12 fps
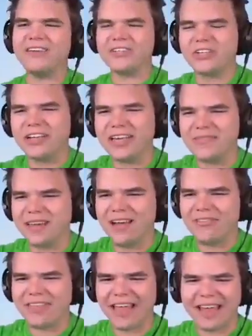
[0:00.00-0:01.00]
should have hit me
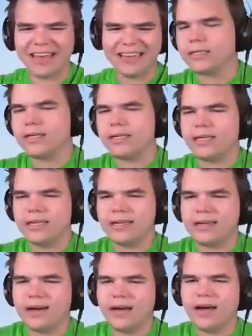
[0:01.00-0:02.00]
up with that. Oh
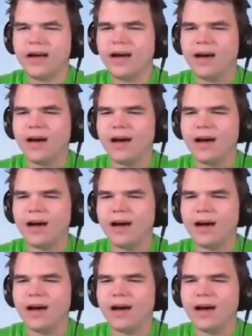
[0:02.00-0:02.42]
no, uh,